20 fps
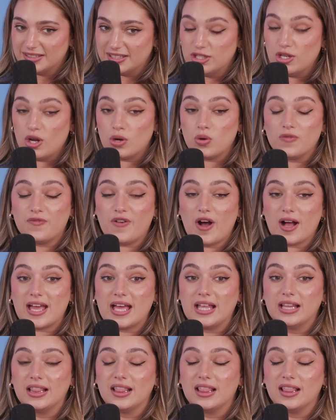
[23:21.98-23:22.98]
You know who
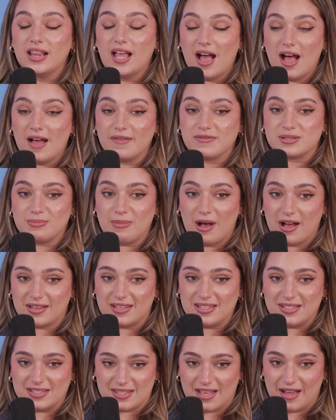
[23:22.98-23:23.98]
fucking loves
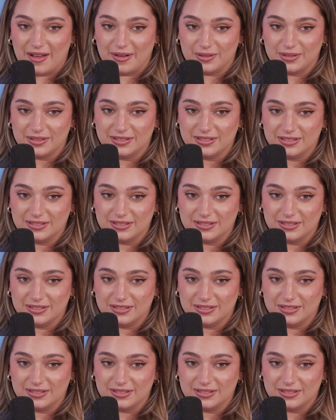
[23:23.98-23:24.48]
monkeys though?